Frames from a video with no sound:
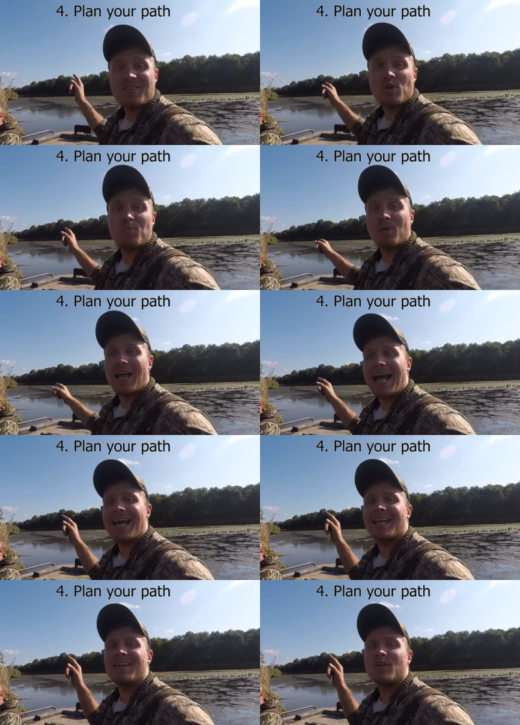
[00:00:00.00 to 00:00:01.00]
to
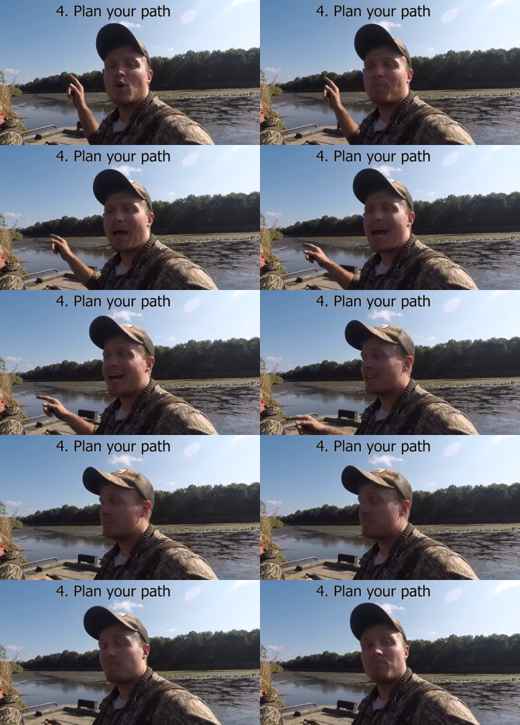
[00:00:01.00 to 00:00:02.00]
plan your path
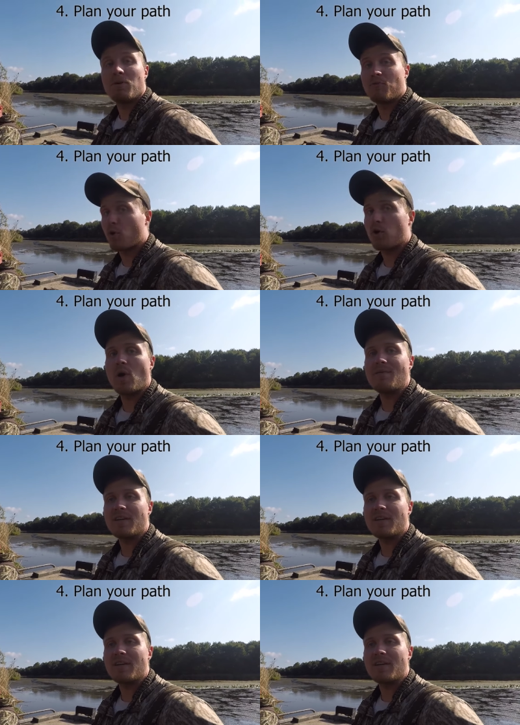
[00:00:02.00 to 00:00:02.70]
before you even